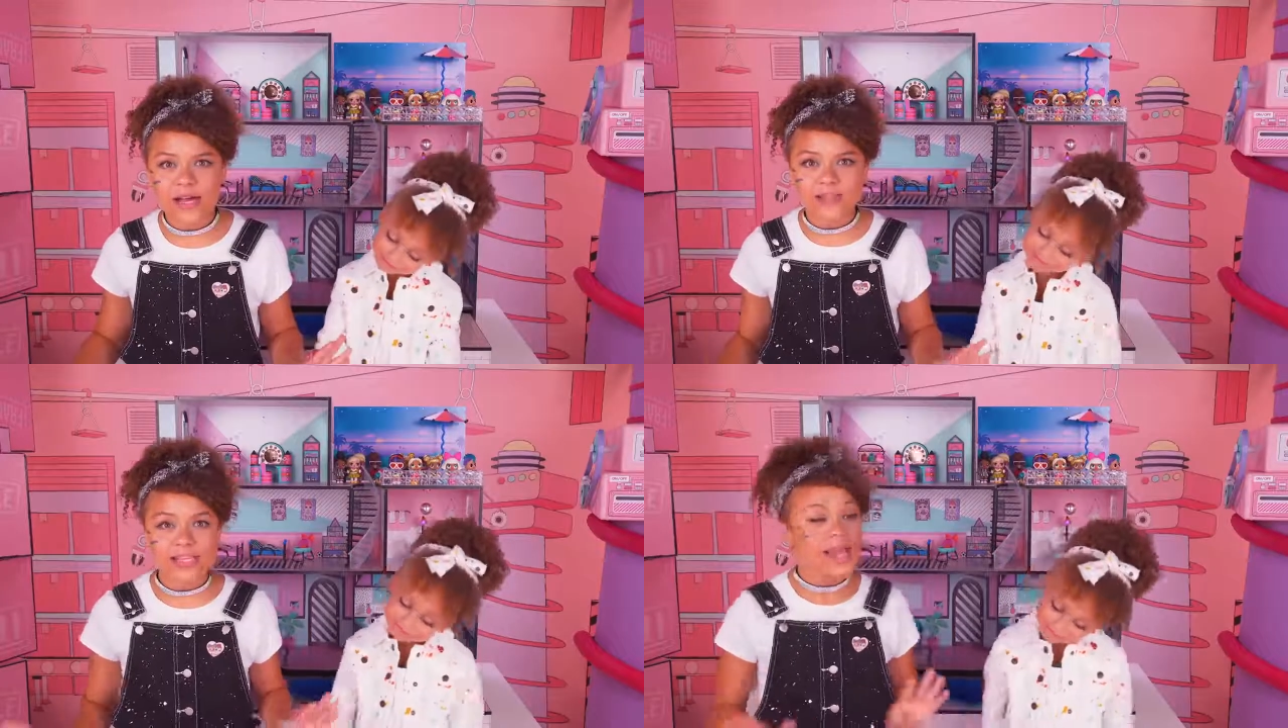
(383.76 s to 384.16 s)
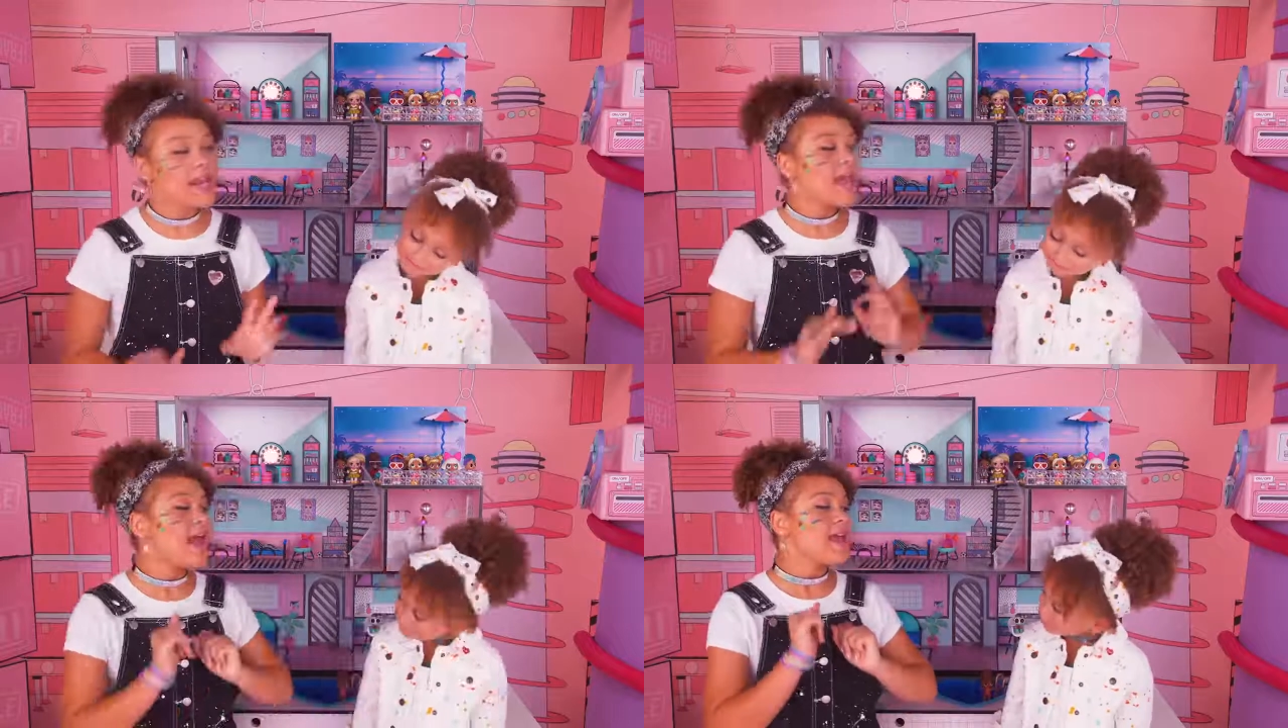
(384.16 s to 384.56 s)
house,
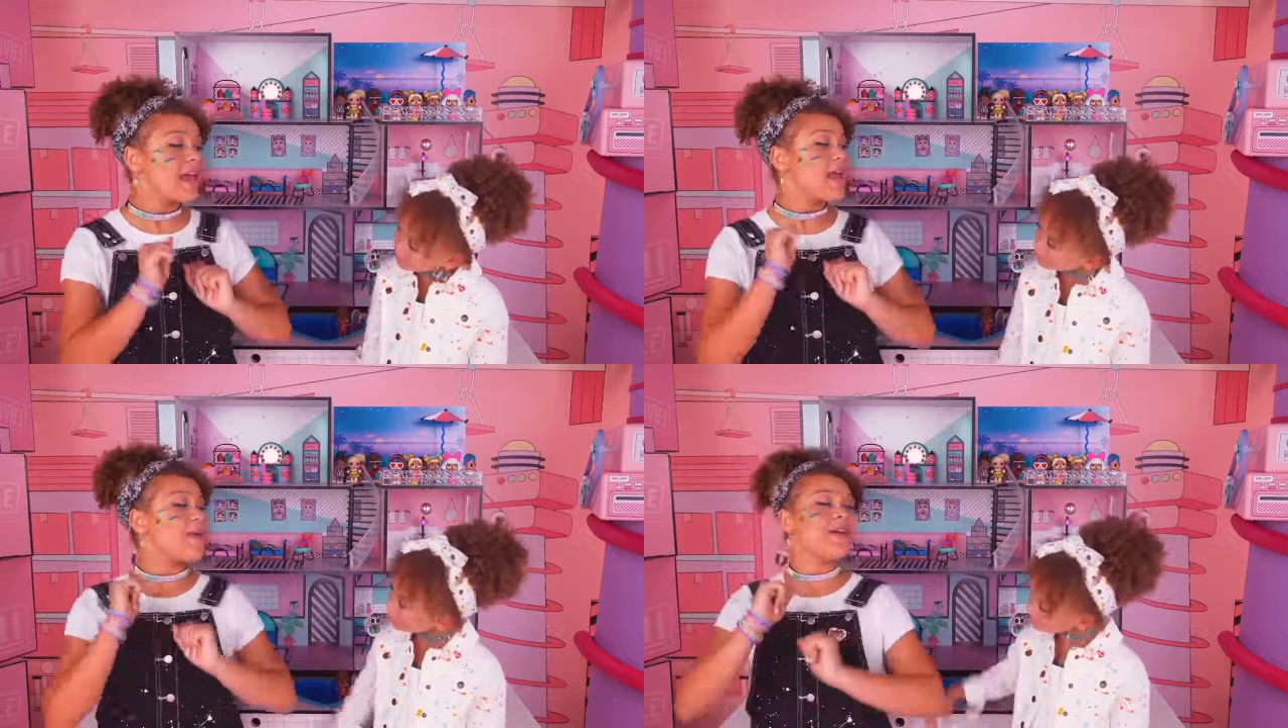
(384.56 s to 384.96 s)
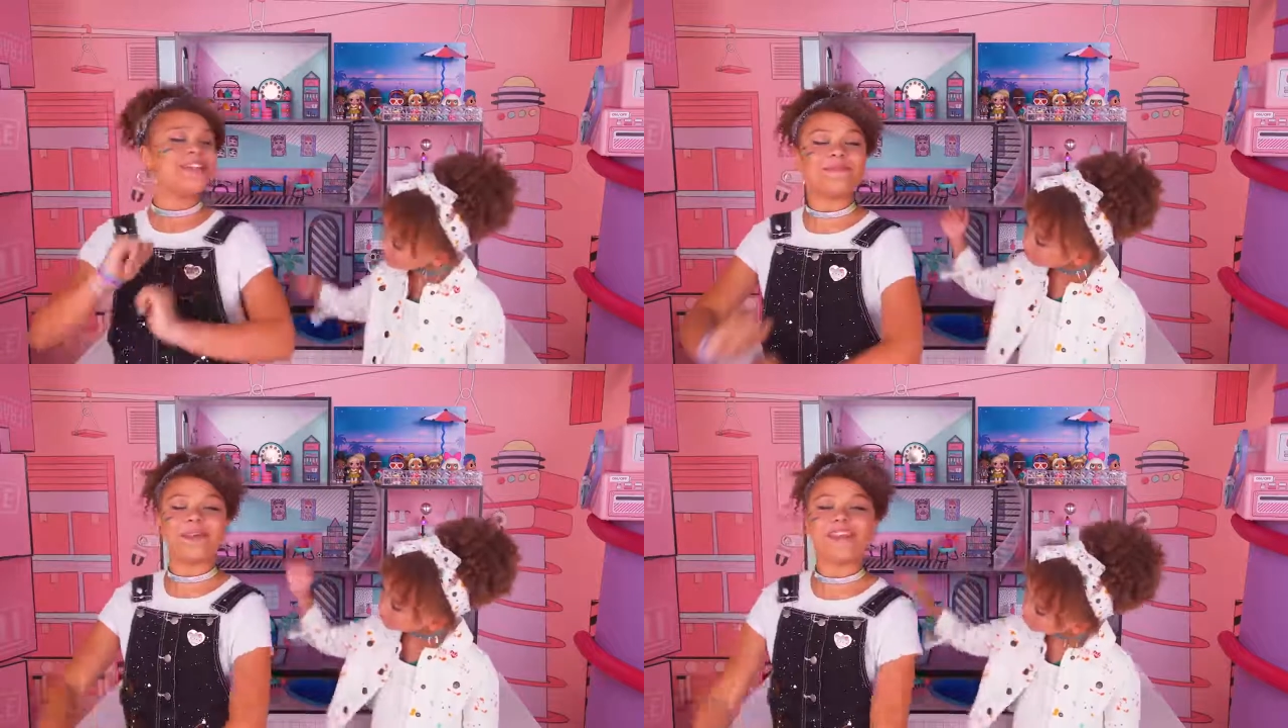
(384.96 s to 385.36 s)
and I can't
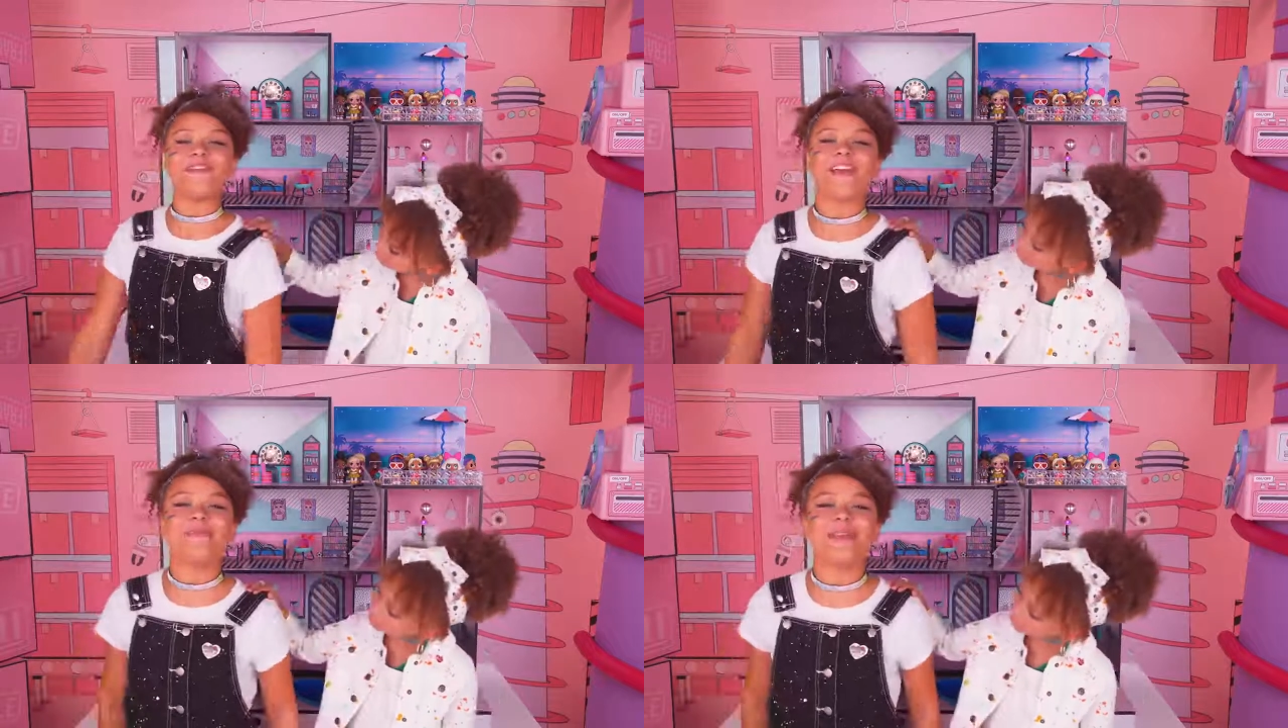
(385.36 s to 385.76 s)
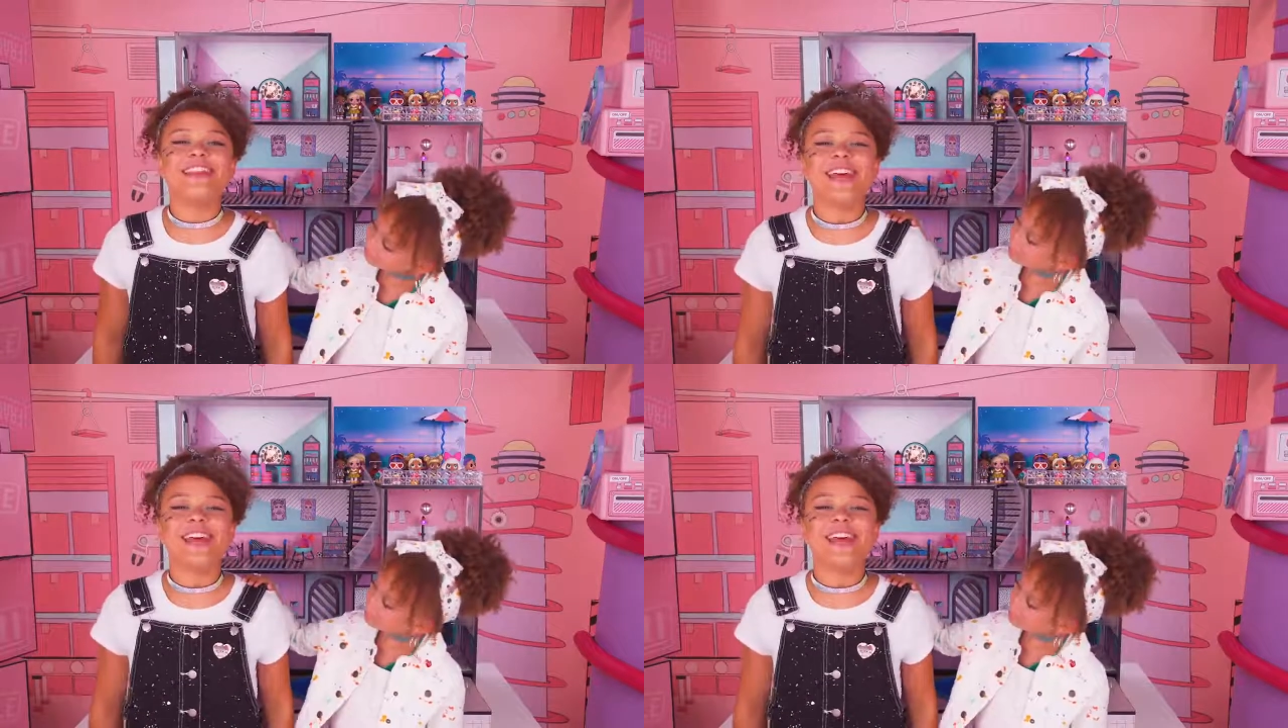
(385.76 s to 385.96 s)
wait to meet the family